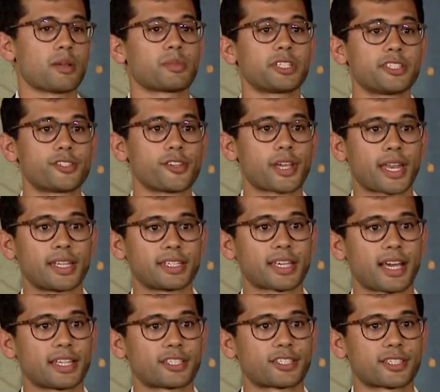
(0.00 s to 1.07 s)
please do get in
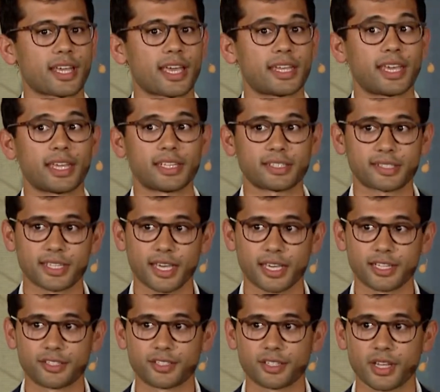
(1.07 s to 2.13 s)
touch at any
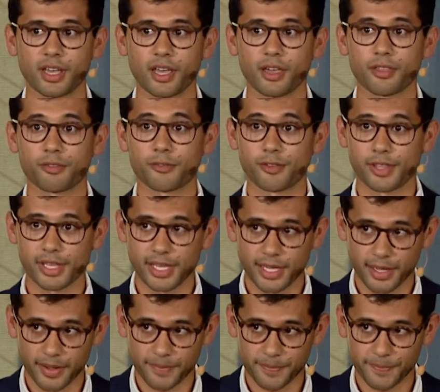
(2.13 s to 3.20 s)
stage through the
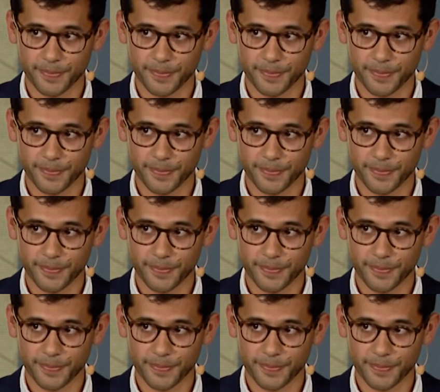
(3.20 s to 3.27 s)
year.